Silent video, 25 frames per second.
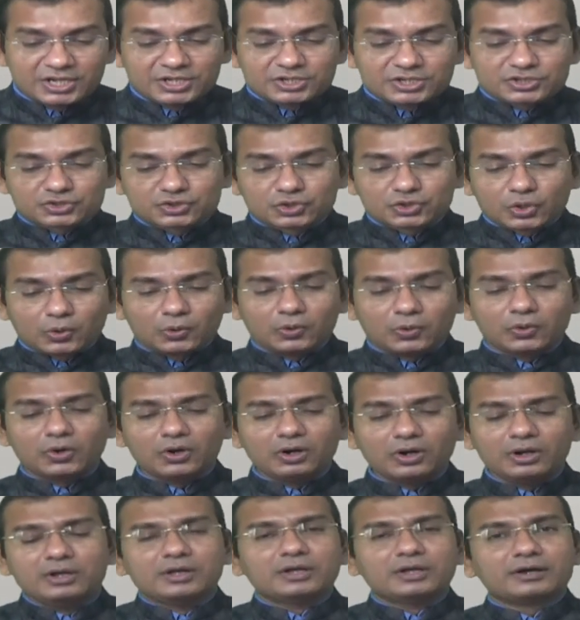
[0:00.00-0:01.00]

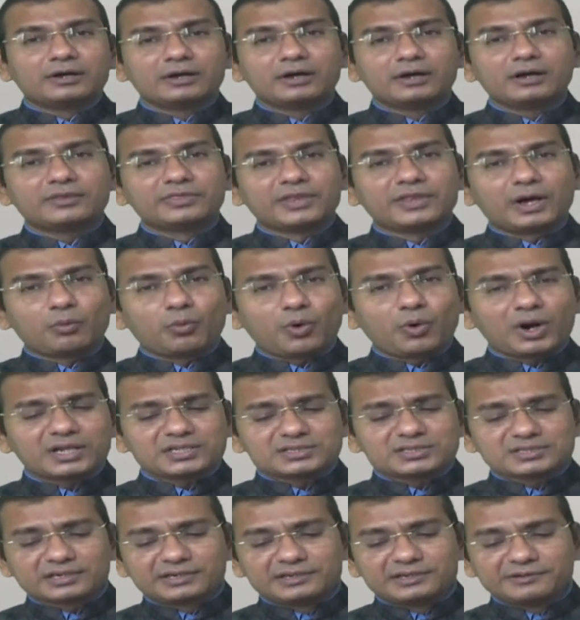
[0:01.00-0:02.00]
So now what
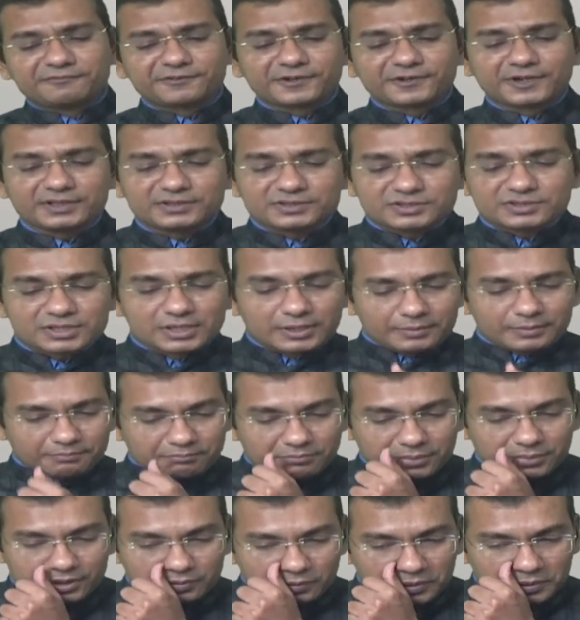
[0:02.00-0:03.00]
is the difference
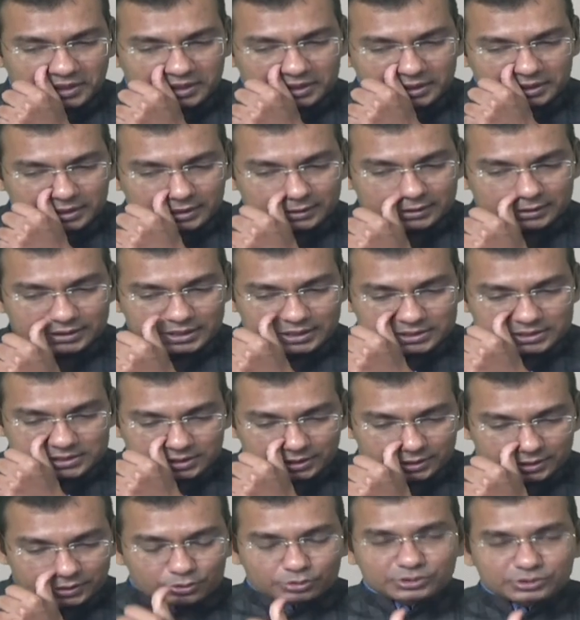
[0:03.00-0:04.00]
between this
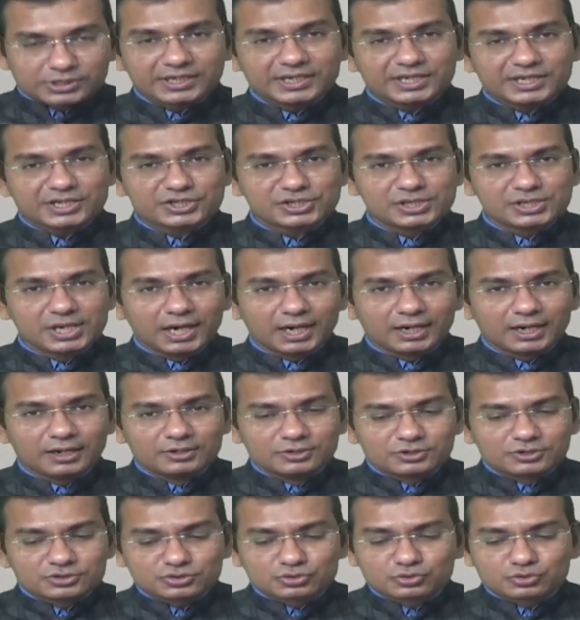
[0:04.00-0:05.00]
euthanasia,
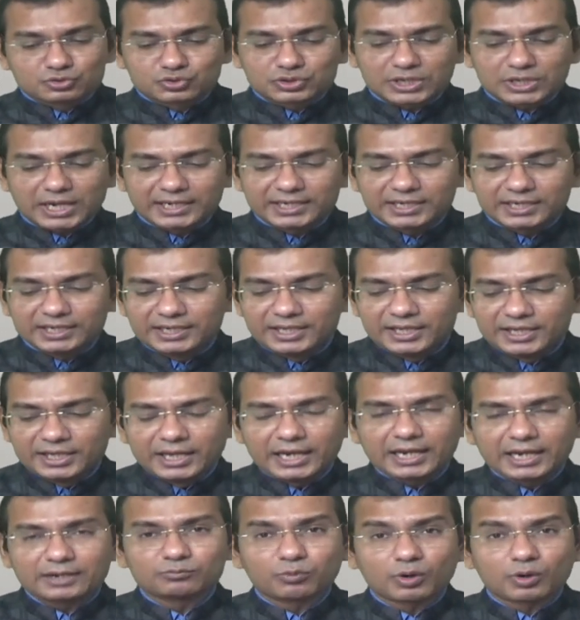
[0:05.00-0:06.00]
suicide,
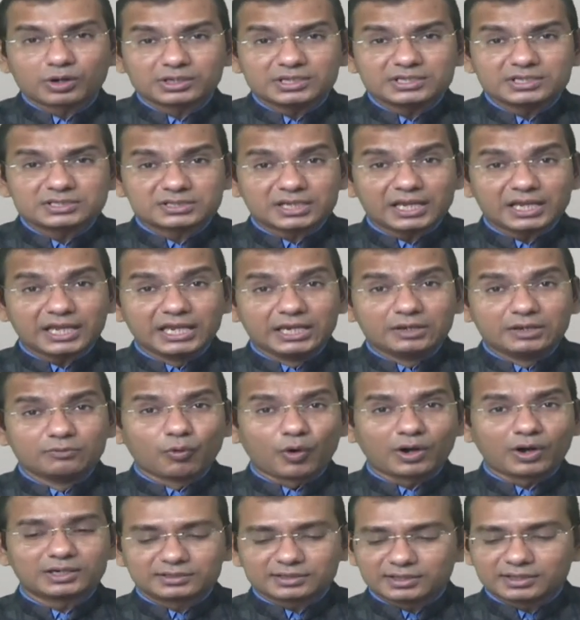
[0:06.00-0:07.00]
and what is
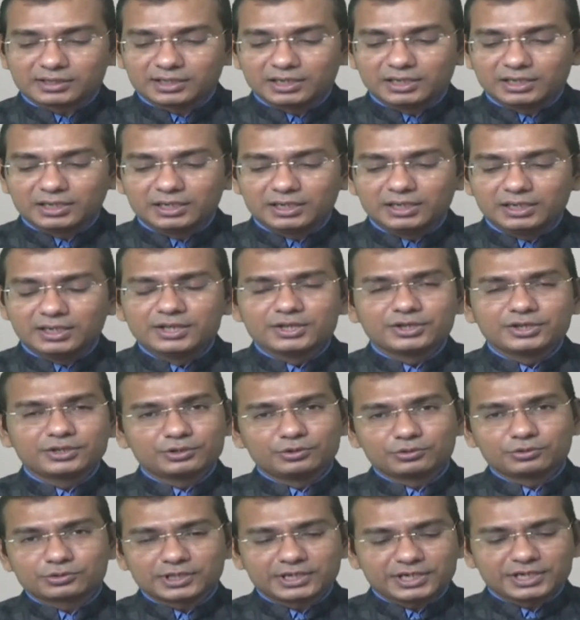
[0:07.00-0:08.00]
involuntary
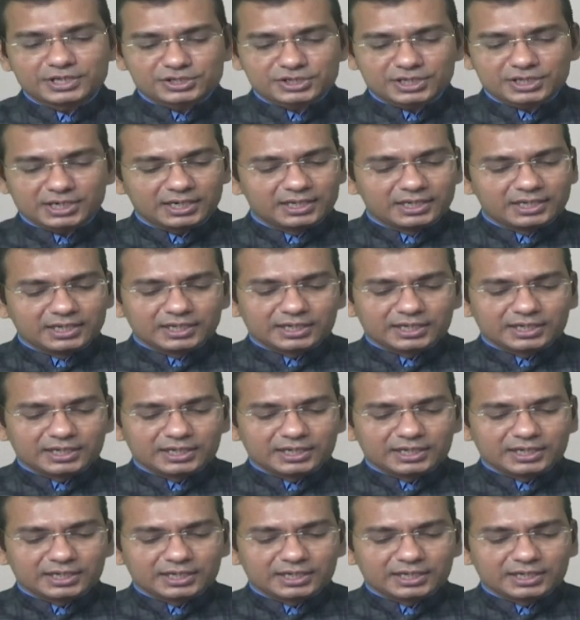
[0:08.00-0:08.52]
euthanasia?